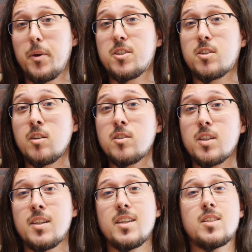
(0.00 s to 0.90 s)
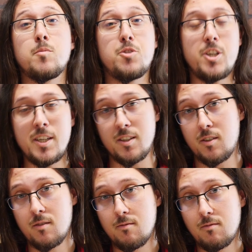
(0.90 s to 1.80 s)
Pistols and
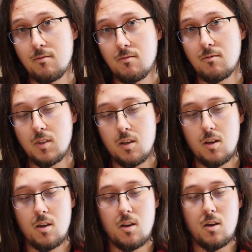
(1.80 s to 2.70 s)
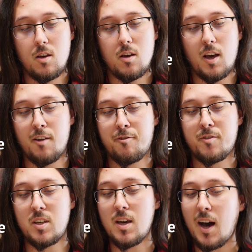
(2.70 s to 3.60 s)
SMGs
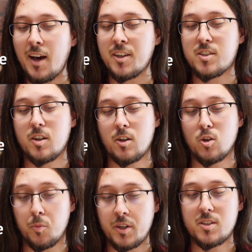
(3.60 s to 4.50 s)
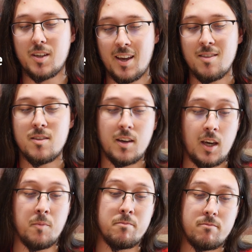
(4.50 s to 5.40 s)
have the highest ergonomics in the
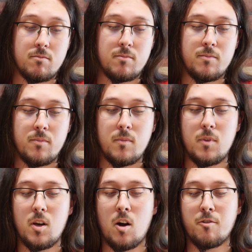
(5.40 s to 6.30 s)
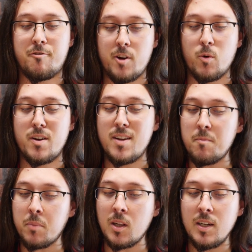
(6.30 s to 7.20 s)
game. They are very
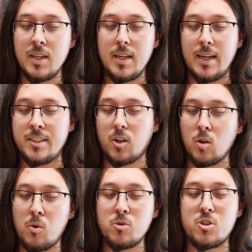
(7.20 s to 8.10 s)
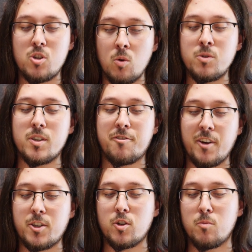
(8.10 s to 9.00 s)
nimble and almost don't
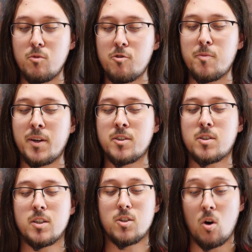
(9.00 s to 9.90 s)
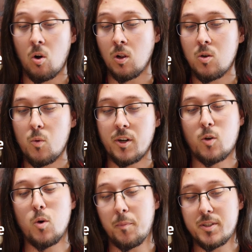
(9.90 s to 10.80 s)
affect your movement at all
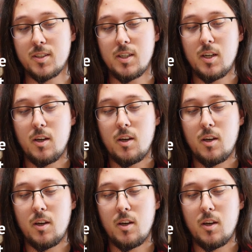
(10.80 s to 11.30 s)
when equipped.